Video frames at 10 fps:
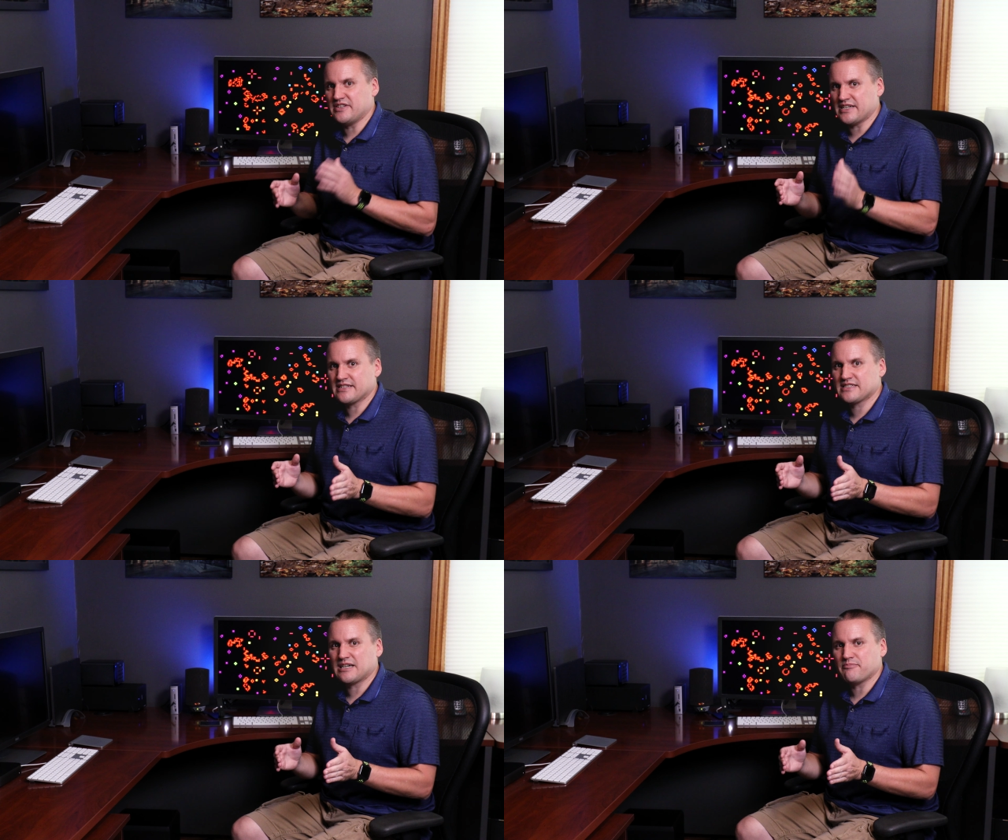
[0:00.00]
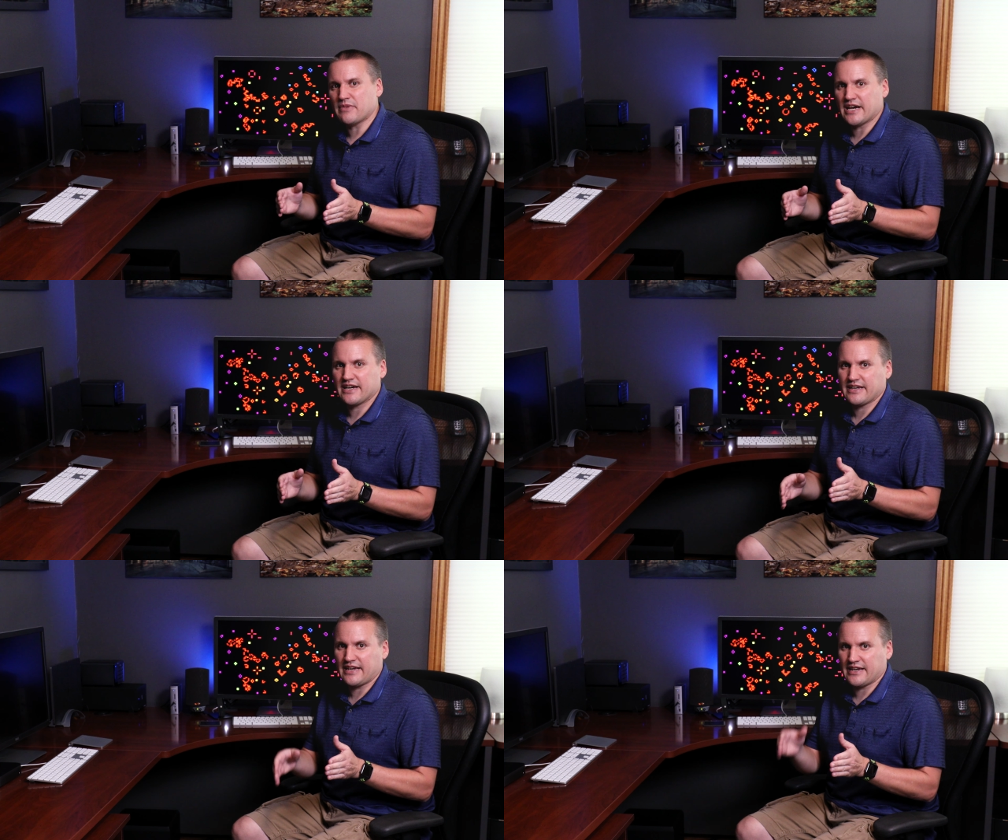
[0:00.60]
desktop
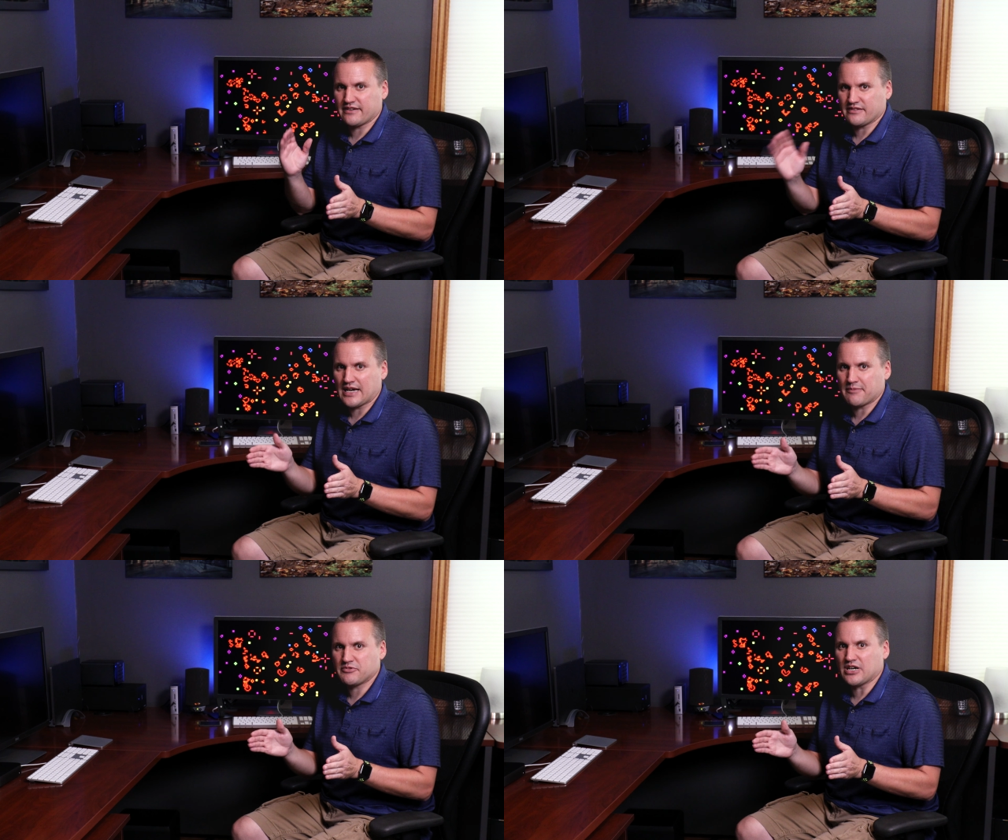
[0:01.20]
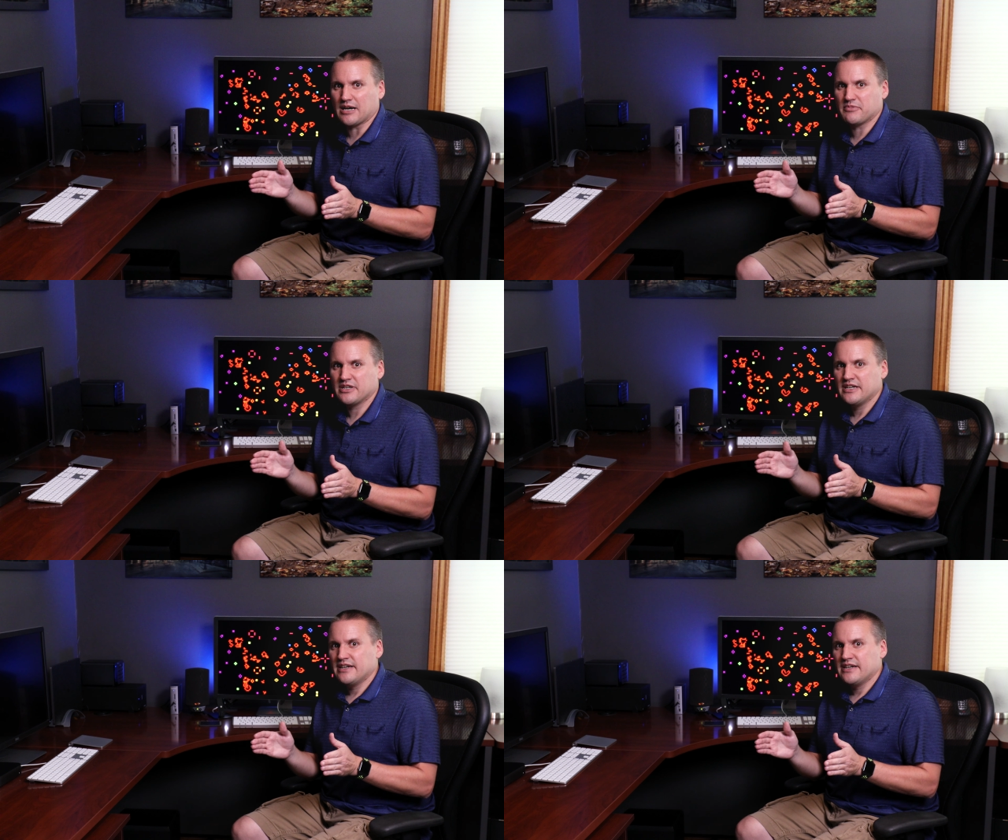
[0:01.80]
Mac and a laptop.